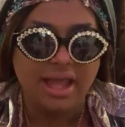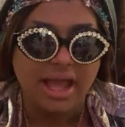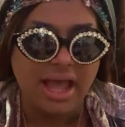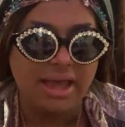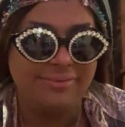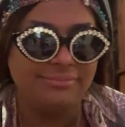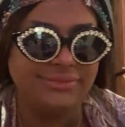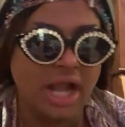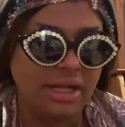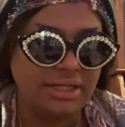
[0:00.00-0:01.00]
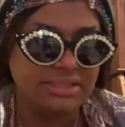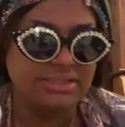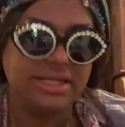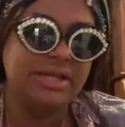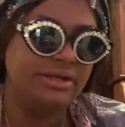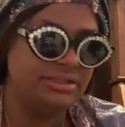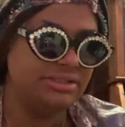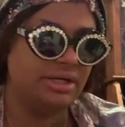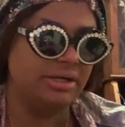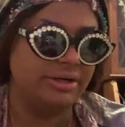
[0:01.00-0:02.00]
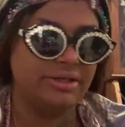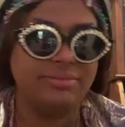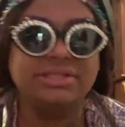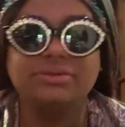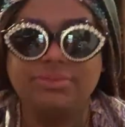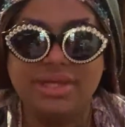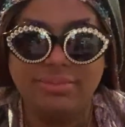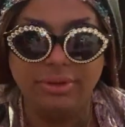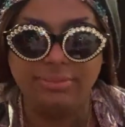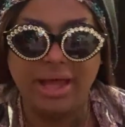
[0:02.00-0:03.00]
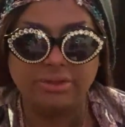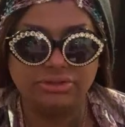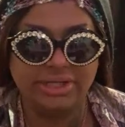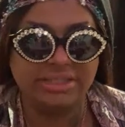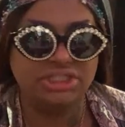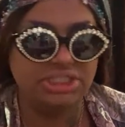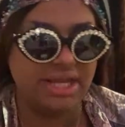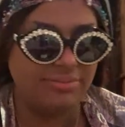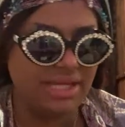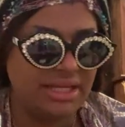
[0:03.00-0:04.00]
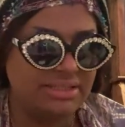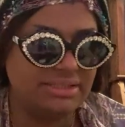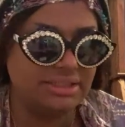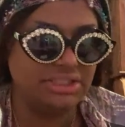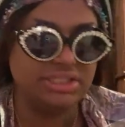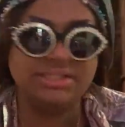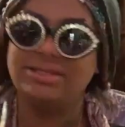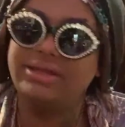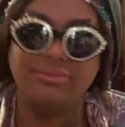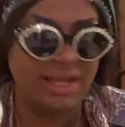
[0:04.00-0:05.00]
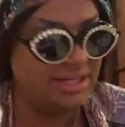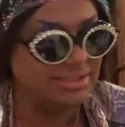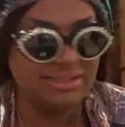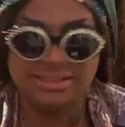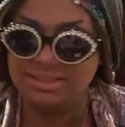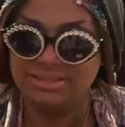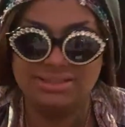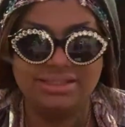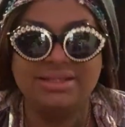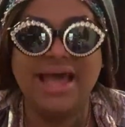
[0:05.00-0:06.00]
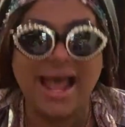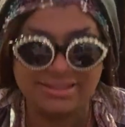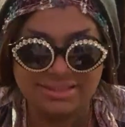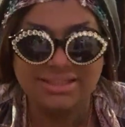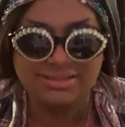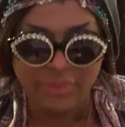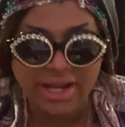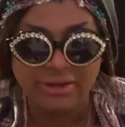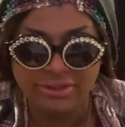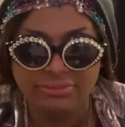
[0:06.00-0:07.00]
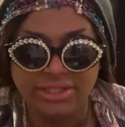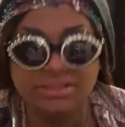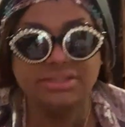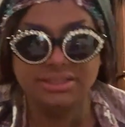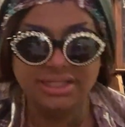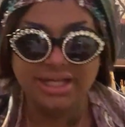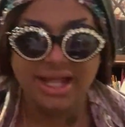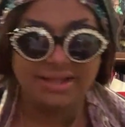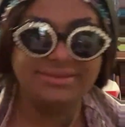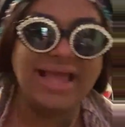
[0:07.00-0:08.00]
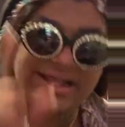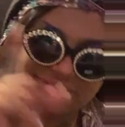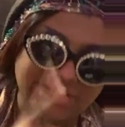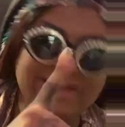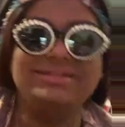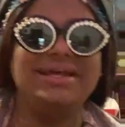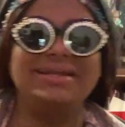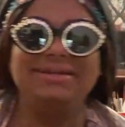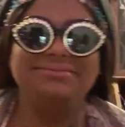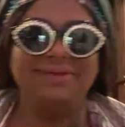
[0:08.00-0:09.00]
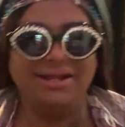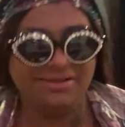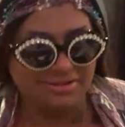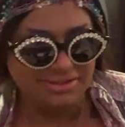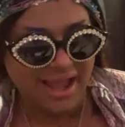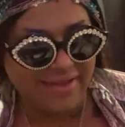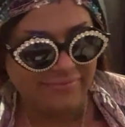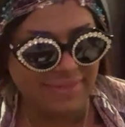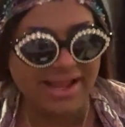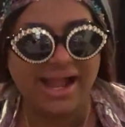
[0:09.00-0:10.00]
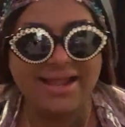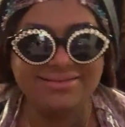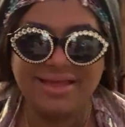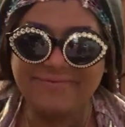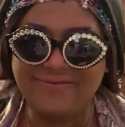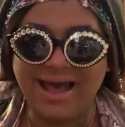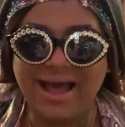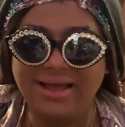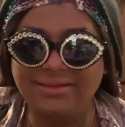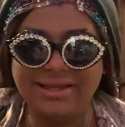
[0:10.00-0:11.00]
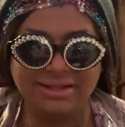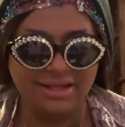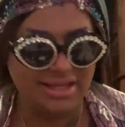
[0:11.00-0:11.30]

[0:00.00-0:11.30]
Not going to sit here and start arguments with people about trans shit, because just look at my existence. That is my argument. That's what I said in my other live. I'm like, I love that. Like,